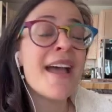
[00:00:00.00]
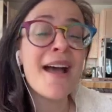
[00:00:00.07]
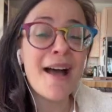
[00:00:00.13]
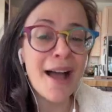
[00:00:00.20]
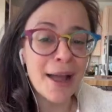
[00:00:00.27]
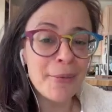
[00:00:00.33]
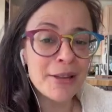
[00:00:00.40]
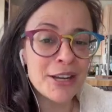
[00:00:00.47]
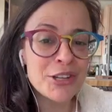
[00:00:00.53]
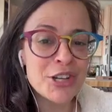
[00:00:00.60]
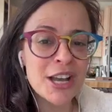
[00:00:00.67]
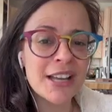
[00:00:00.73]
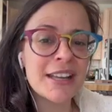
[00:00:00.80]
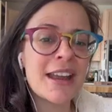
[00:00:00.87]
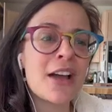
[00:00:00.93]
I'm going to
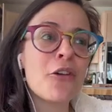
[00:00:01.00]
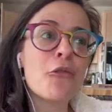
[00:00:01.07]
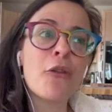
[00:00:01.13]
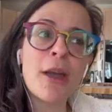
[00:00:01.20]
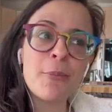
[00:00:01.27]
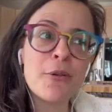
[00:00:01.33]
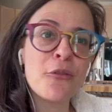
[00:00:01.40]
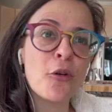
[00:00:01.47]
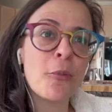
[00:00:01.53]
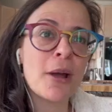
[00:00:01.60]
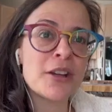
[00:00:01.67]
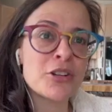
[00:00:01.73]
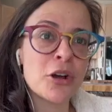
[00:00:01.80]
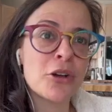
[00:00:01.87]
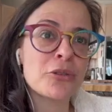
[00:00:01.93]
check it out right before my
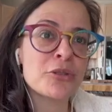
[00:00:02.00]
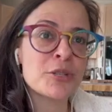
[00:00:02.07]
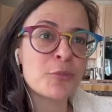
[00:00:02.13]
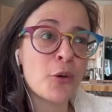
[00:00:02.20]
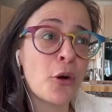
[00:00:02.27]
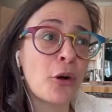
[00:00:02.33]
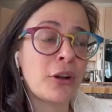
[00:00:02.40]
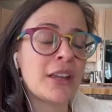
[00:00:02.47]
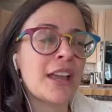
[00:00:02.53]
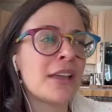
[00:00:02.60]
daughter's party.